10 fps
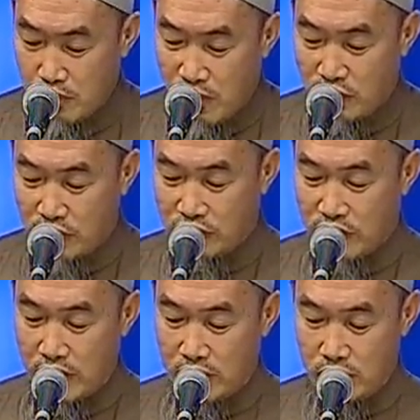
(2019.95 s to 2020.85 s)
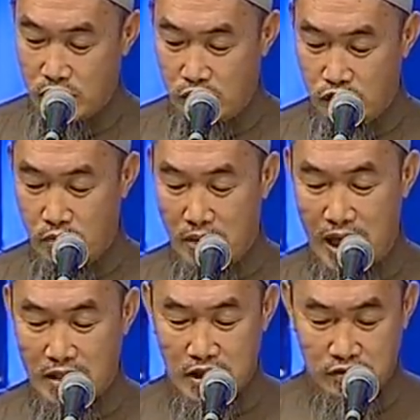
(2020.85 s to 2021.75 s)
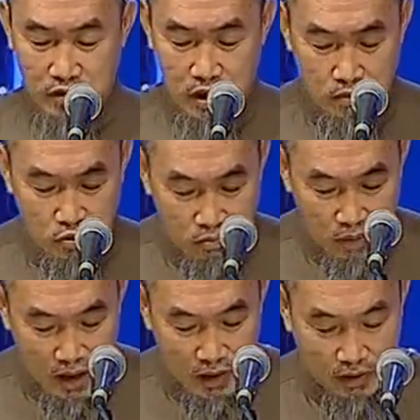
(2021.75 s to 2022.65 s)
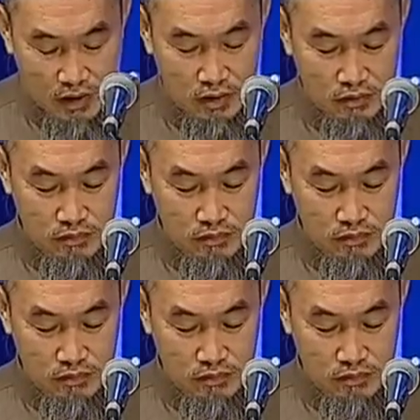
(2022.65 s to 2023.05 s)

The Prophet said from Anas ibn Malik,